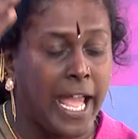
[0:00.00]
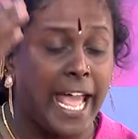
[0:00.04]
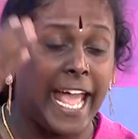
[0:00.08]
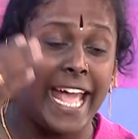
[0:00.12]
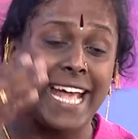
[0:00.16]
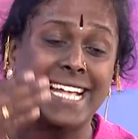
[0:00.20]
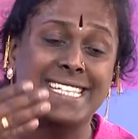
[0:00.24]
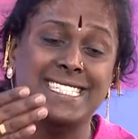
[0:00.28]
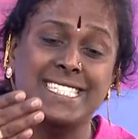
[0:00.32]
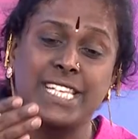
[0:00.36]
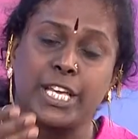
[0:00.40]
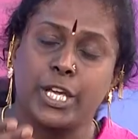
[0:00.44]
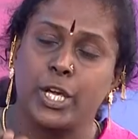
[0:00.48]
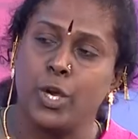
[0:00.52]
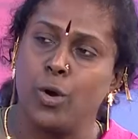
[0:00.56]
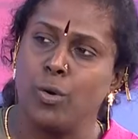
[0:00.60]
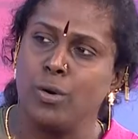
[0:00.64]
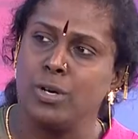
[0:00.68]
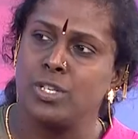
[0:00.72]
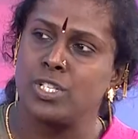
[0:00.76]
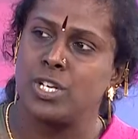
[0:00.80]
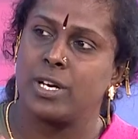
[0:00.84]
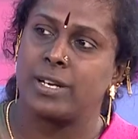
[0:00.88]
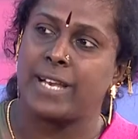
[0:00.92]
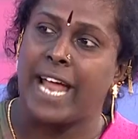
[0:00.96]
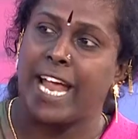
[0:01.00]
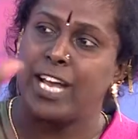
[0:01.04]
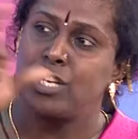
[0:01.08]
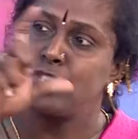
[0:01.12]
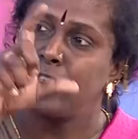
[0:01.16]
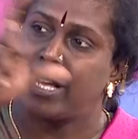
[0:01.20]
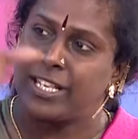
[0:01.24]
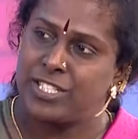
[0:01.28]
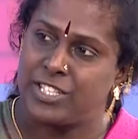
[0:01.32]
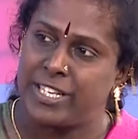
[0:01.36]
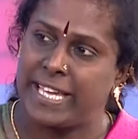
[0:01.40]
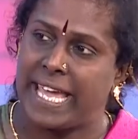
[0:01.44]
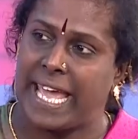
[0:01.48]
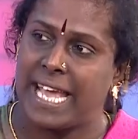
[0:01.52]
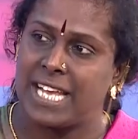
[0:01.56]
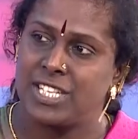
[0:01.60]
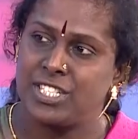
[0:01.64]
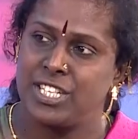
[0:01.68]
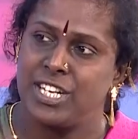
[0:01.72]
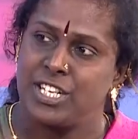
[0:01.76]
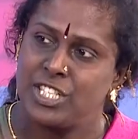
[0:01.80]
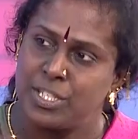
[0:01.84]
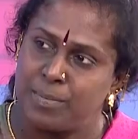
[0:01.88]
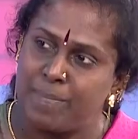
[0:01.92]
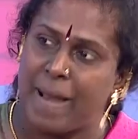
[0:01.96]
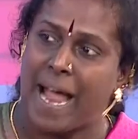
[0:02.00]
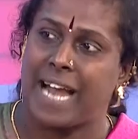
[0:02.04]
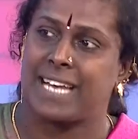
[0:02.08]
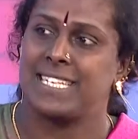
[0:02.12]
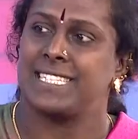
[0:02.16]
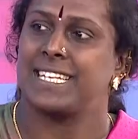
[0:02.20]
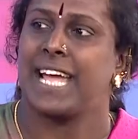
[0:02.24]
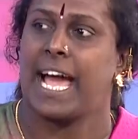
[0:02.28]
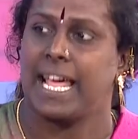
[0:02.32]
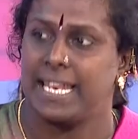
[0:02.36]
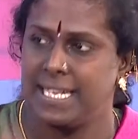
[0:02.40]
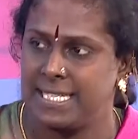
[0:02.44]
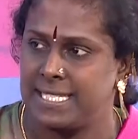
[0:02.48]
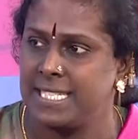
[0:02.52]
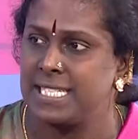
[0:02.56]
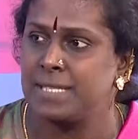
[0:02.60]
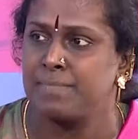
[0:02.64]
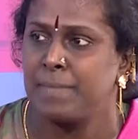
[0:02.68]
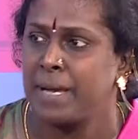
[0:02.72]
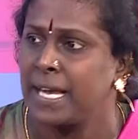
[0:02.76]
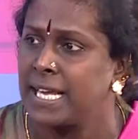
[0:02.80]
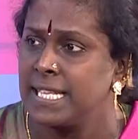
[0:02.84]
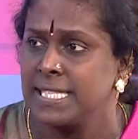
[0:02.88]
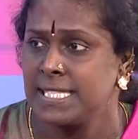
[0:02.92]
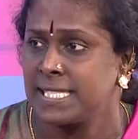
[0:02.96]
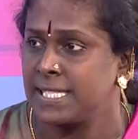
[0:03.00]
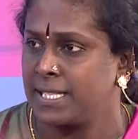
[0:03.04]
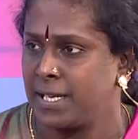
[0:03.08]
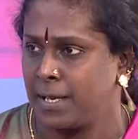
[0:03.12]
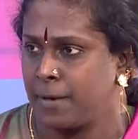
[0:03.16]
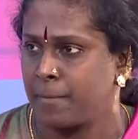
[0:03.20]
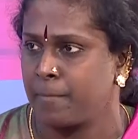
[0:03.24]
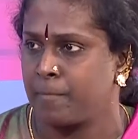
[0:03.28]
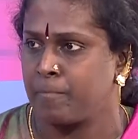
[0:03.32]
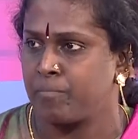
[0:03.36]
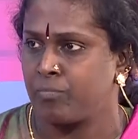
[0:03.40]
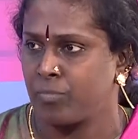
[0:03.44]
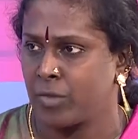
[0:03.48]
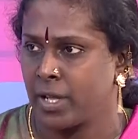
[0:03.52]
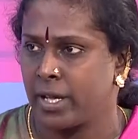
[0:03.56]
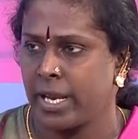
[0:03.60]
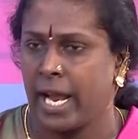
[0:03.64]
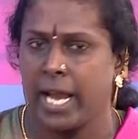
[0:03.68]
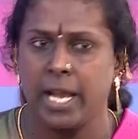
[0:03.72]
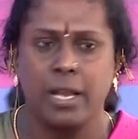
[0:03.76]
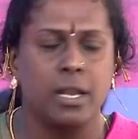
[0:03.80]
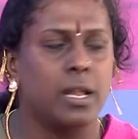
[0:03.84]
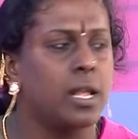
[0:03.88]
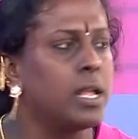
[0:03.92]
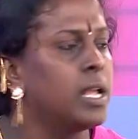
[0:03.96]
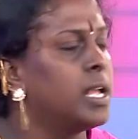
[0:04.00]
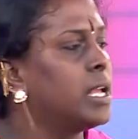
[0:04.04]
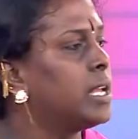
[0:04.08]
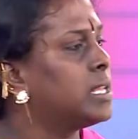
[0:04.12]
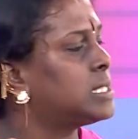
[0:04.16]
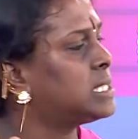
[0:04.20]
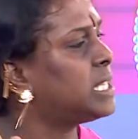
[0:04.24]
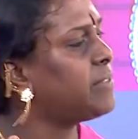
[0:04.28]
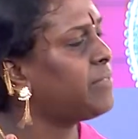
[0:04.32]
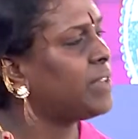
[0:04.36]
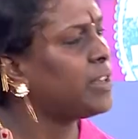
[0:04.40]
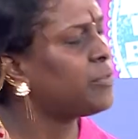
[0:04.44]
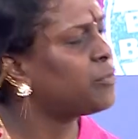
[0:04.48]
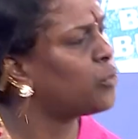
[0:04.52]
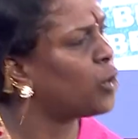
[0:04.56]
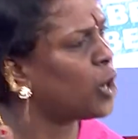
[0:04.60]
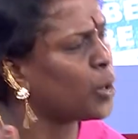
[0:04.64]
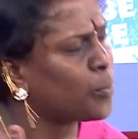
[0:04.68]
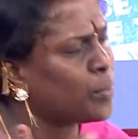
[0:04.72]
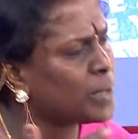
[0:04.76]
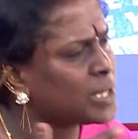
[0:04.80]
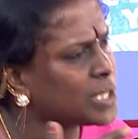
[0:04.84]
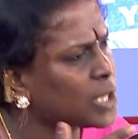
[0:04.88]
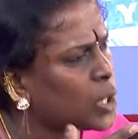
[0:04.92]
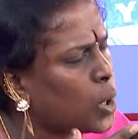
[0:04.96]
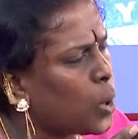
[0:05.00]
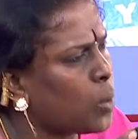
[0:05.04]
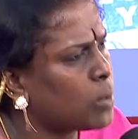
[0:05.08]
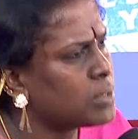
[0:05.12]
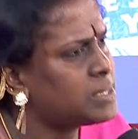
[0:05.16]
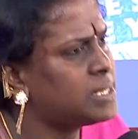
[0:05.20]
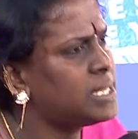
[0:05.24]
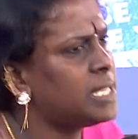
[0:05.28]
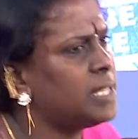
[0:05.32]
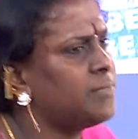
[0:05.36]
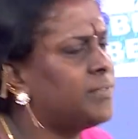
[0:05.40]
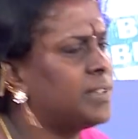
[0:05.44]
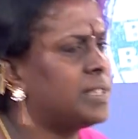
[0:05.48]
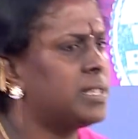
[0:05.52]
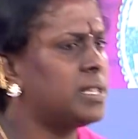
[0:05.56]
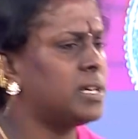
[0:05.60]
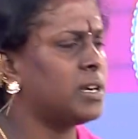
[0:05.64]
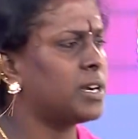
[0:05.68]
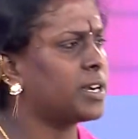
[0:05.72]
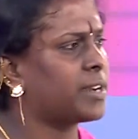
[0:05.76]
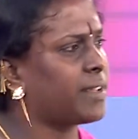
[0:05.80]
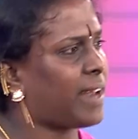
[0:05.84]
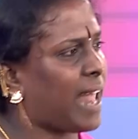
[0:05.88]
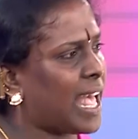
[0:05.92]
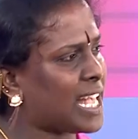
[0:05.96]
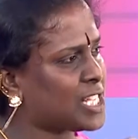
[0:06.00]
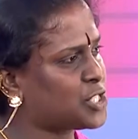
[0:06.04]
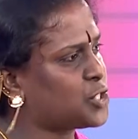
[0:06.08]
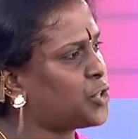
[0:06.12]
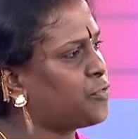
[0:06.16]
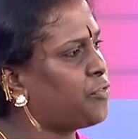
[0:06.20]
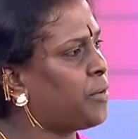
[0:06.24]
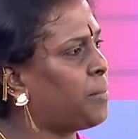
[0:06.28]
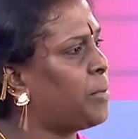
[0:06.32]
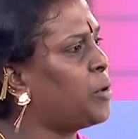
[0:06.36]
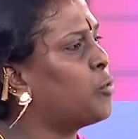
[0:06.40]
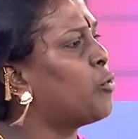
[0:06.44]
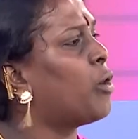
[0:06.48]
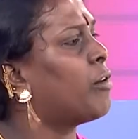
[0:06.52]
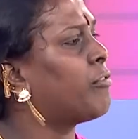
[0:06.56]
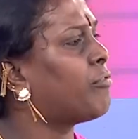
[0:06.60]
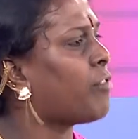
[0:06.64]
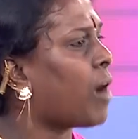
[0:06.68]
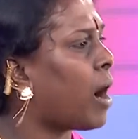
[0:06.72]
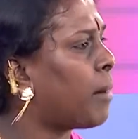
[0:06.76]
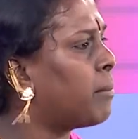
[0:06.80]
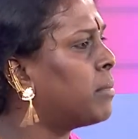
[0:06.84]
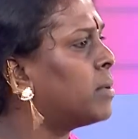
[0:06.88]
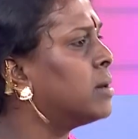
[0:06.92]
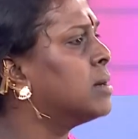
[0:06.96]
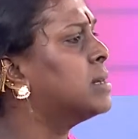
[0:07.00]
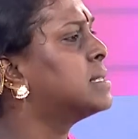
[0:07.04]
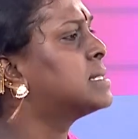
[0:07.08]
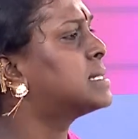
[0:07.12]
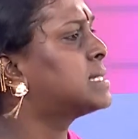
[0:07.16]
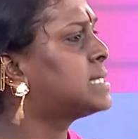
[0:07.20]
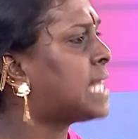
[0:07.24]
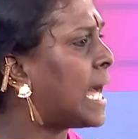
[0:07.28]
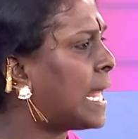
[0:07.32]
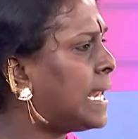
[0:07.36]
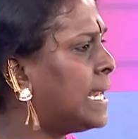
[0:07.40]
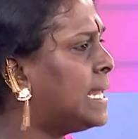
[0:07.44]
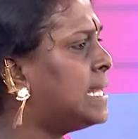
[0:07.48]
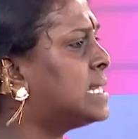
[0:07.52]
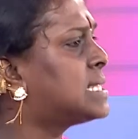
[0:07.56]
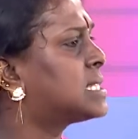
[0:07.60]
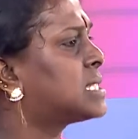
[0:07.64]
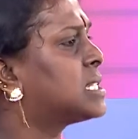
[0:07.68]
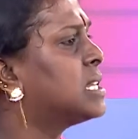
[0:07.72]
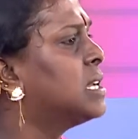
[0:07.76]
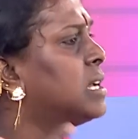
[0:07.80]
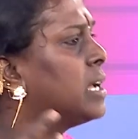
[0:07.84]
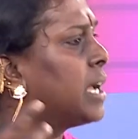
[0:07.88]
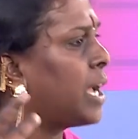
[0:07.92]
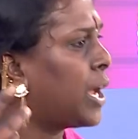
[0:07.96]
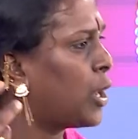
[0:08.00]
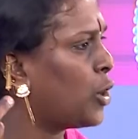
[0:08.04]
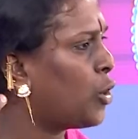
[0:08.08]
execute right to education into practicality is my concern, right? See, we work with closely with the grassroots women who are farmers, Dalits, you